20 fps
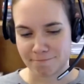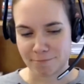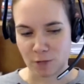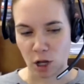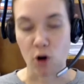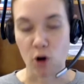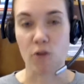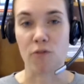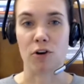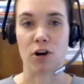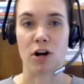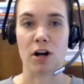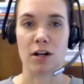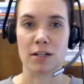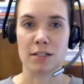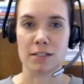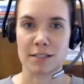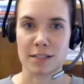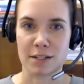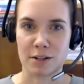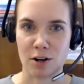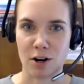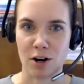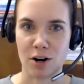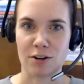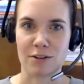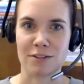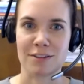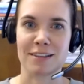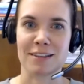overall as there
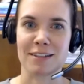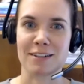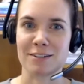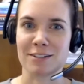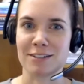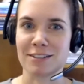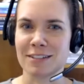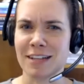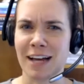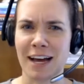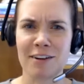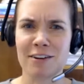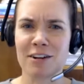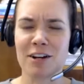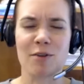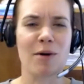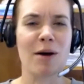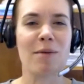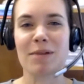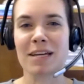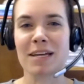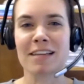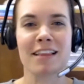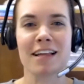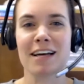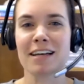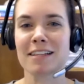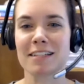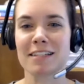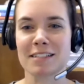are the little i don't know being
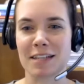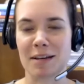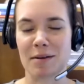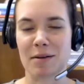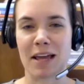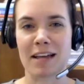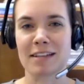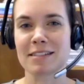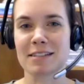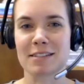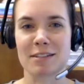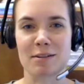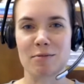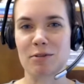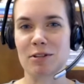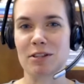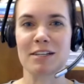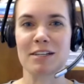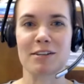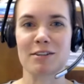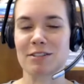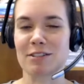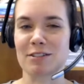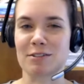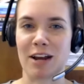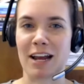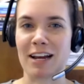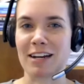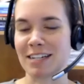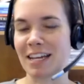lungless i guess is a really good
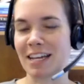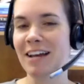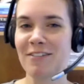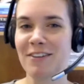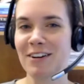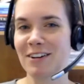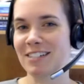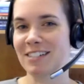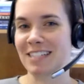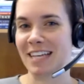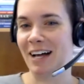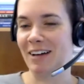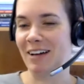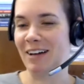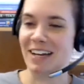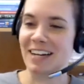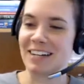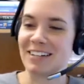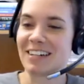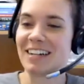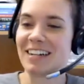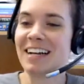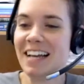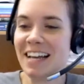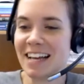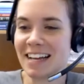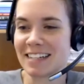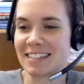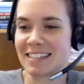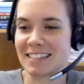strategy of yourself because